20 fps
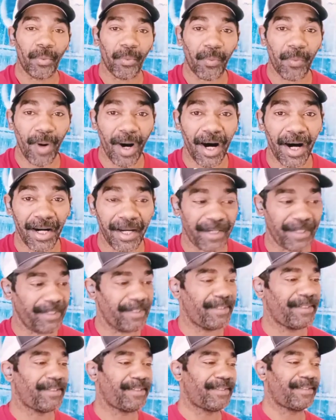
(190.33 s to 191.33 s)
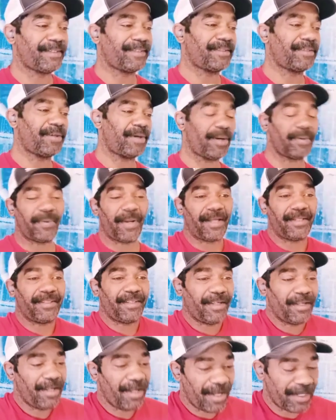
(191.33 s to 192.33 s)
Why? I
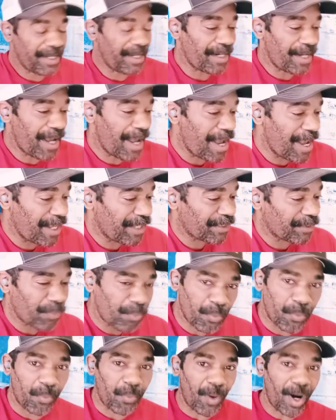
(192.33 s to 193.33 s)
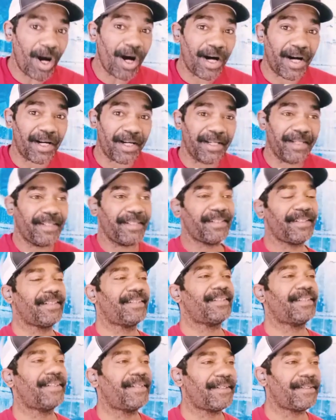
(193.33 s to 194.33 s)
gotta ask why.
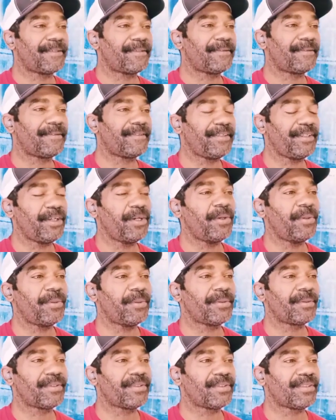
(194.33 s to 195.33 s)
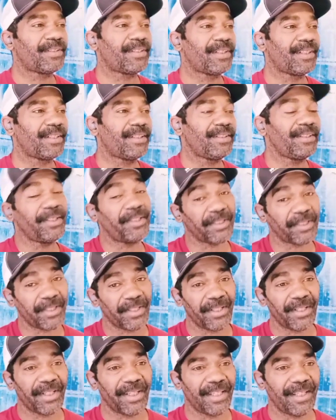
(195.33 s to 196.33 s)
You know, look,
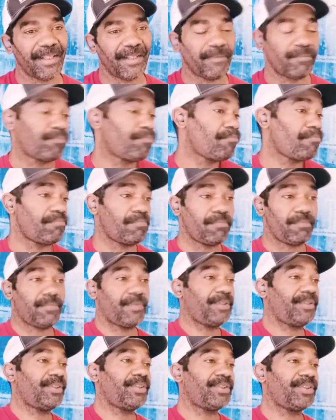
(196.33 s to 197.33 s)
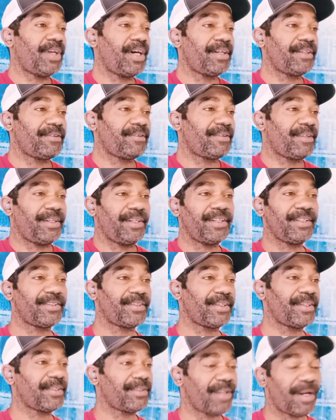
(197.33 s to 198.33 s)
this is not
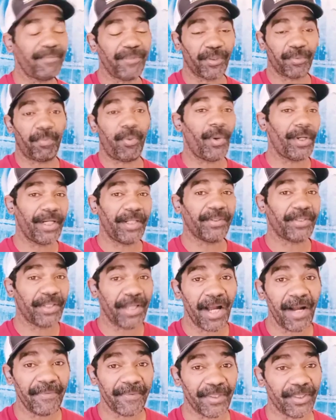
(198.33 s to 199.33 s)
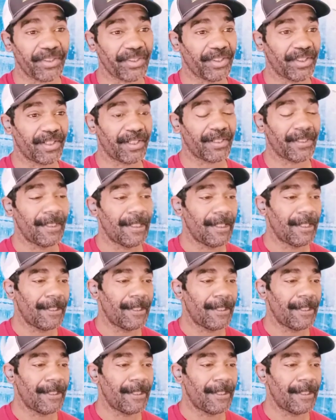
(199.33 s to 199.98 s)
anything. I'm just pointing out the obvious here.